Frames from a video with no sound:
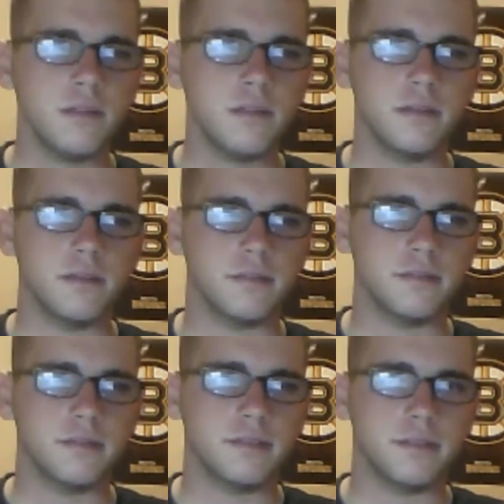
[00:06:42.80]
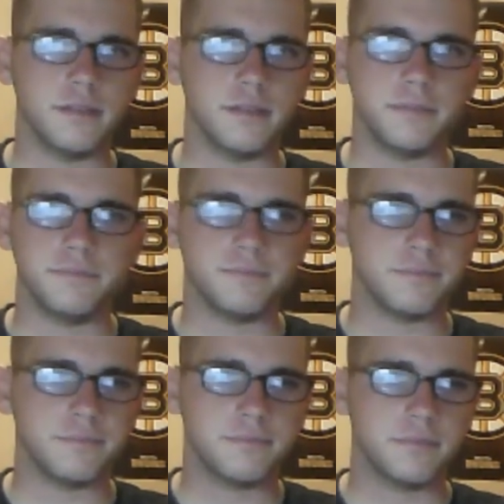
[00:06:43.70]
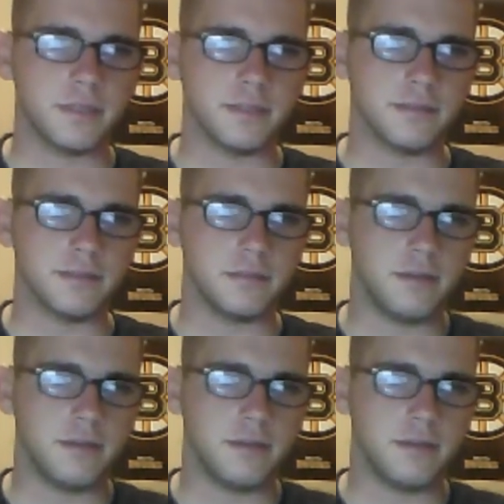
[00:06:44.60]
Yeah. Other than it gets a little